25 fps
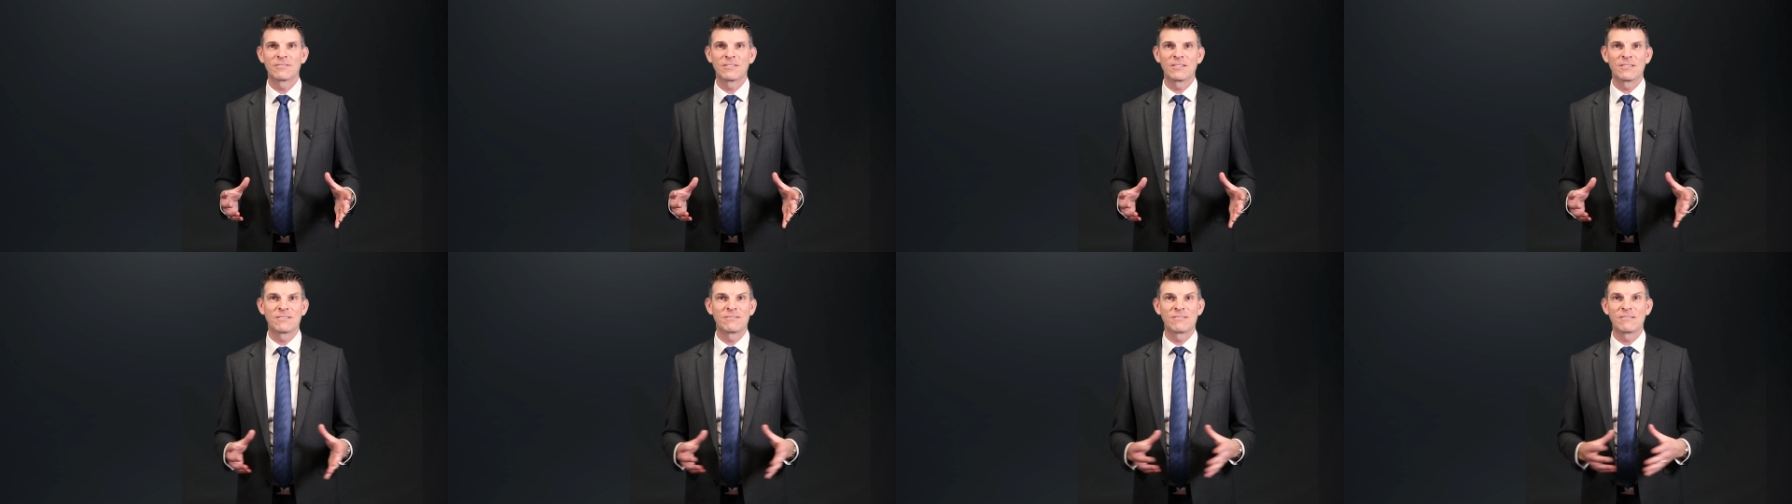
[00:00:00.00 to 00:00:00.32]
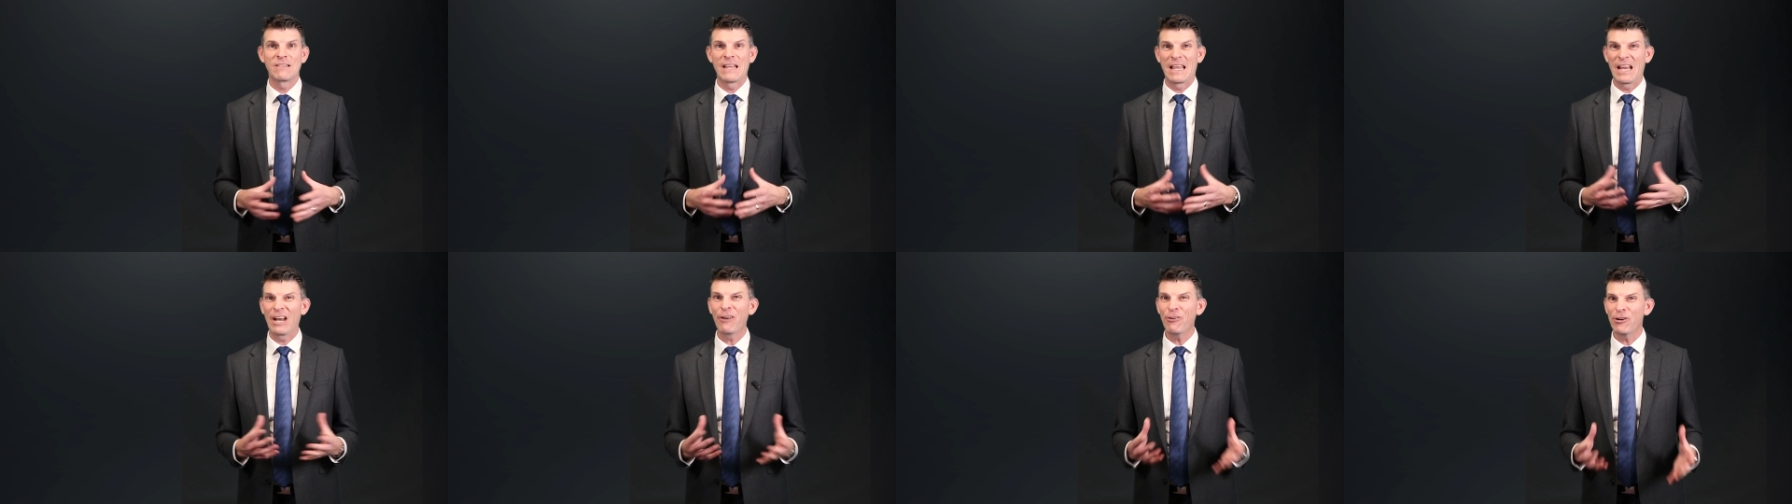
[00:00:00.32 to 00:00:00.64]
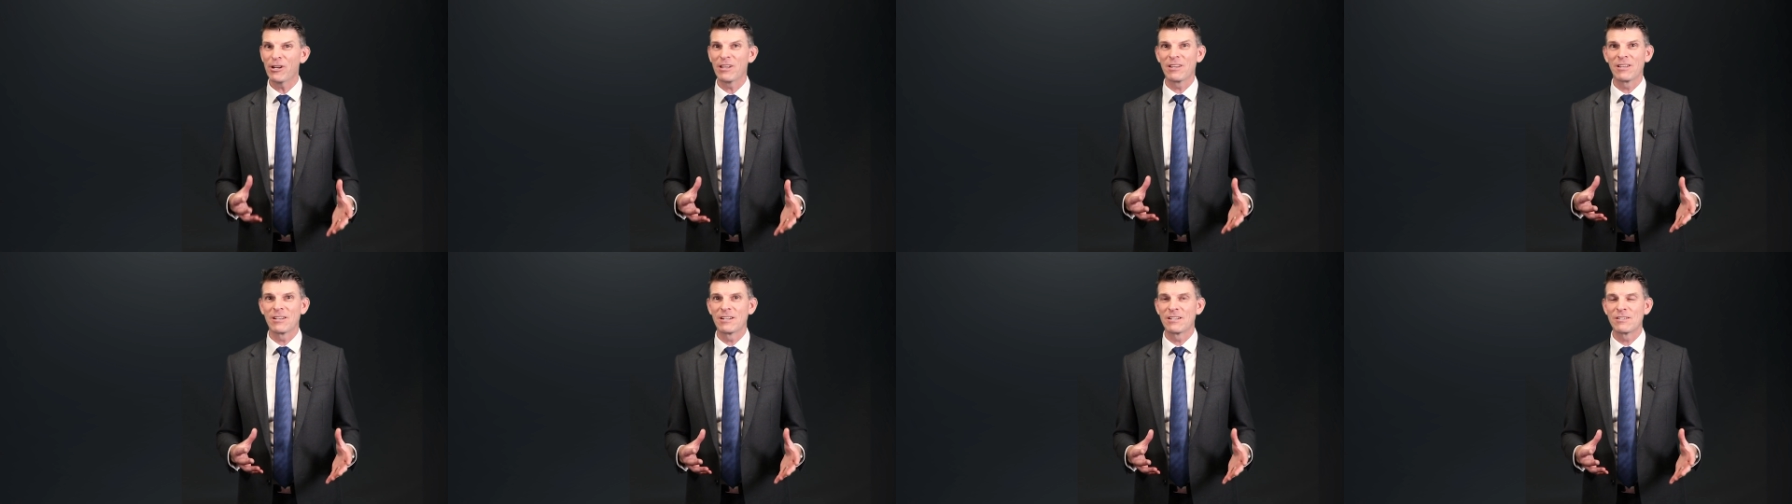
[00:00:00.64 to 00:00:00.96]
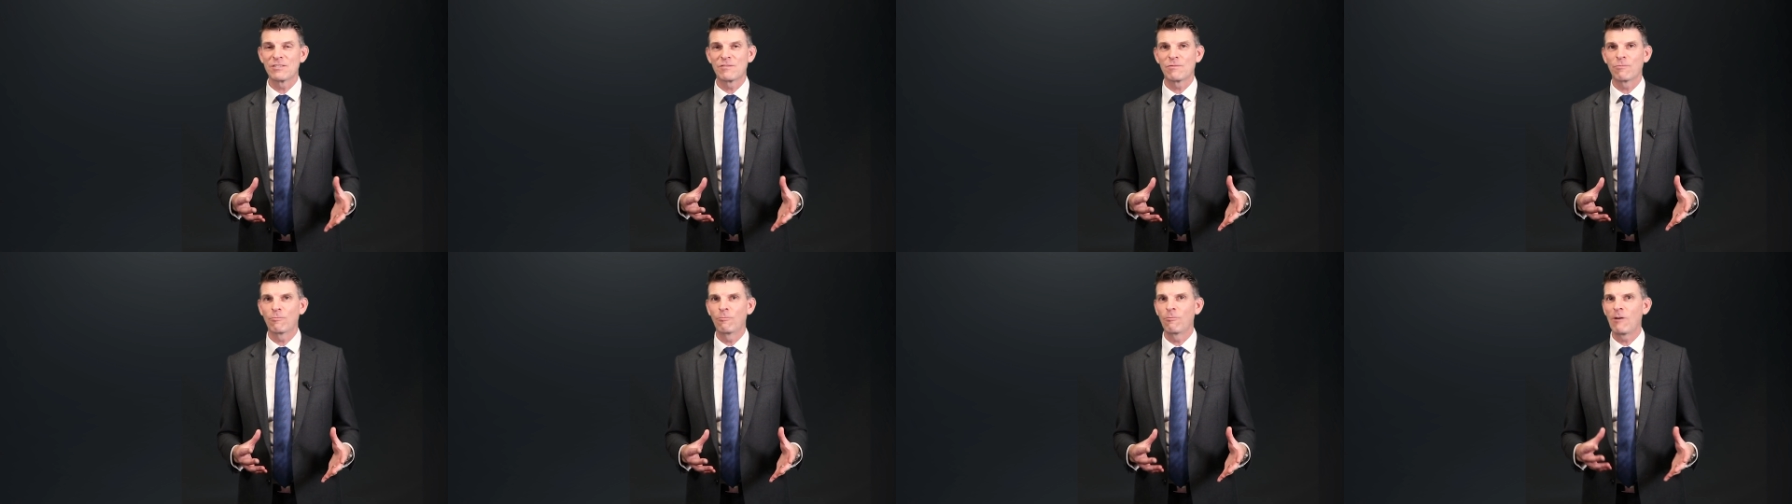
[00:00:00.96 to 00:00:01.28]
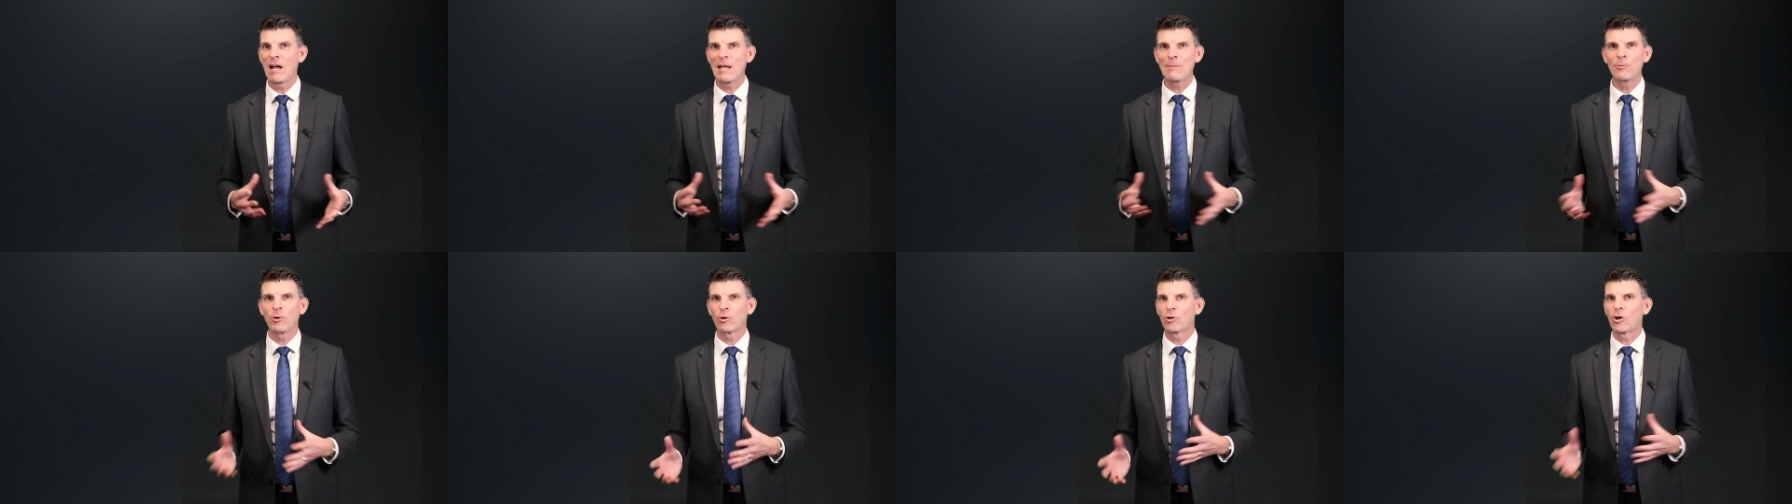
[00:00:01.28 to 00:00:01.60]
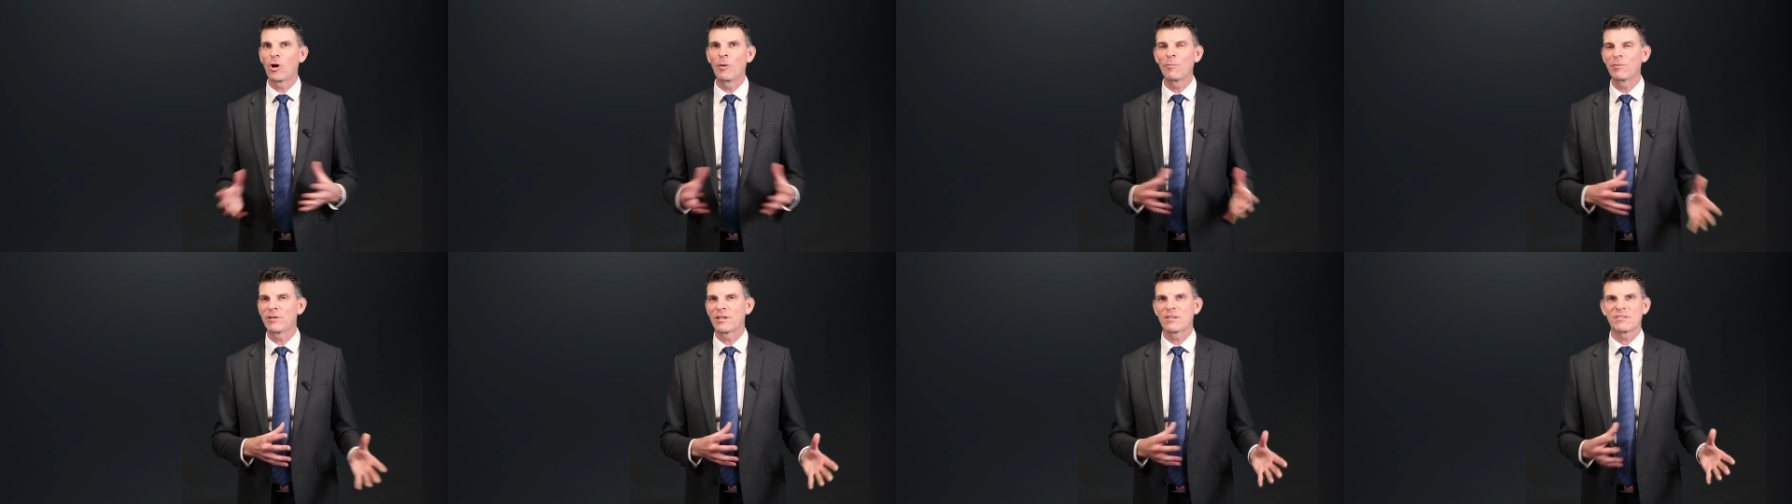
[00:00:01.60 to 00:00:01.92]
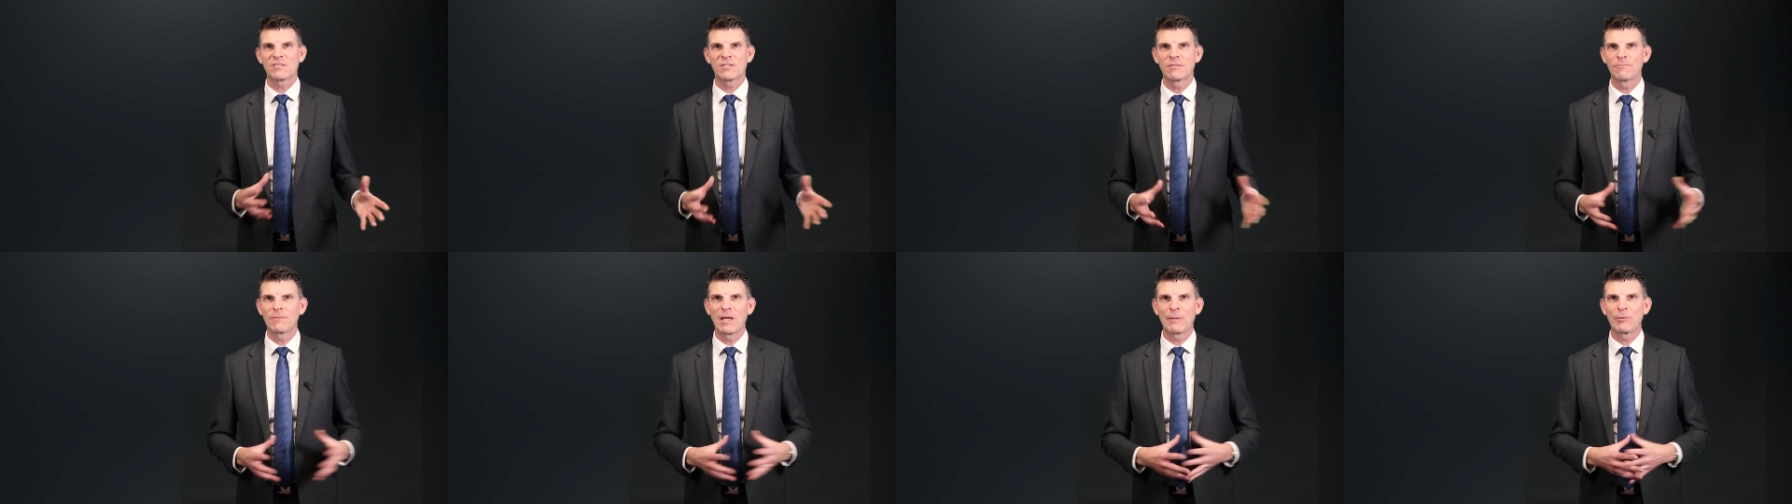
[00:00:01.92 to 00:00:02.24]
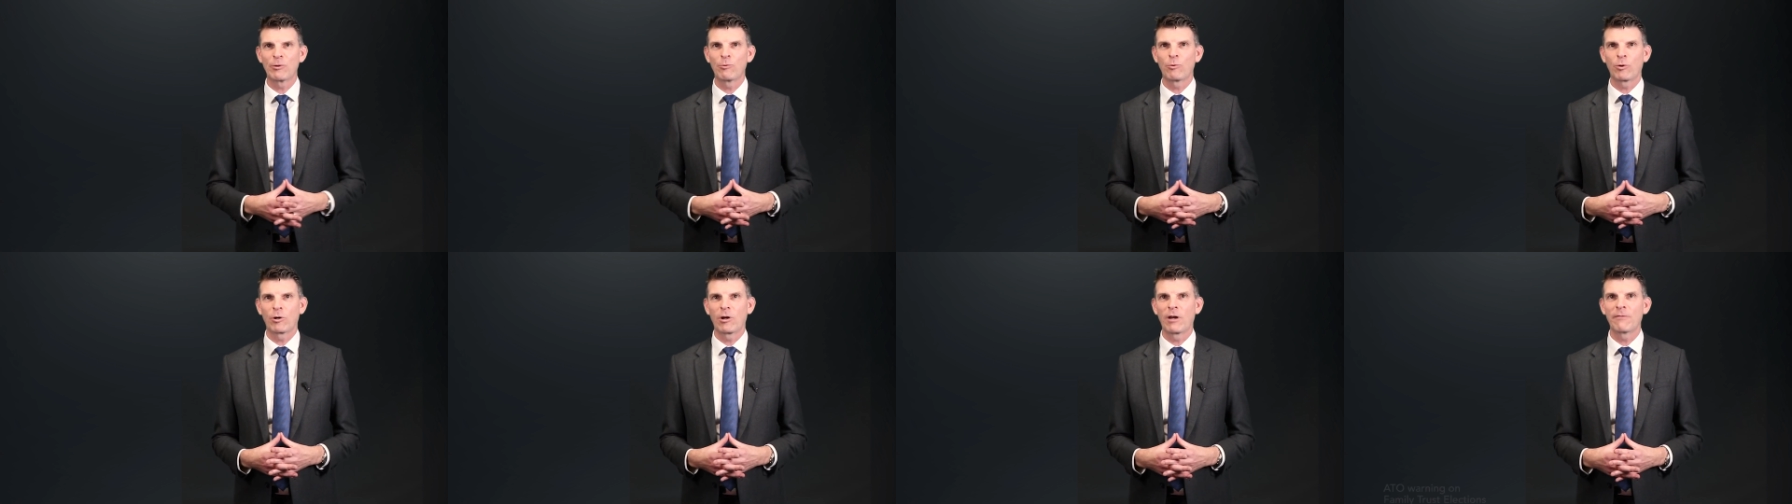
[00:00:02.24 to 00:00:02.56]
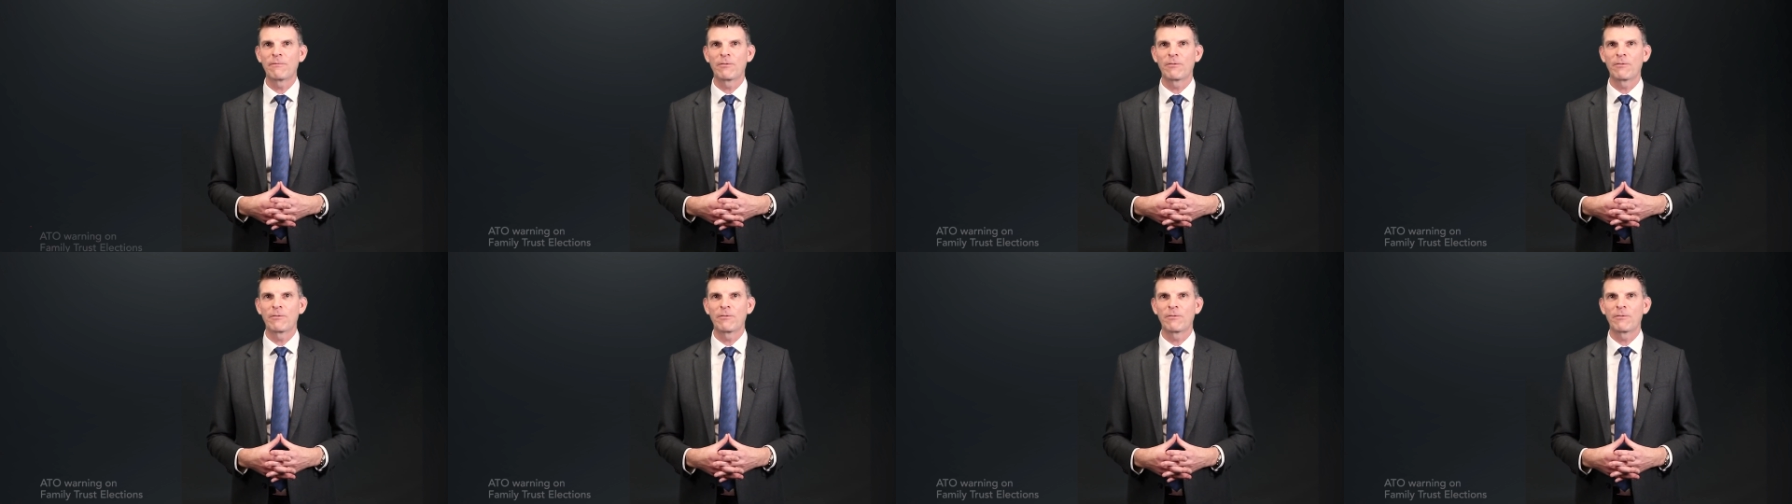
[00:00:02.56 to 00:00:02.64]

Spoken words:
an area that is way more complex than maybe what I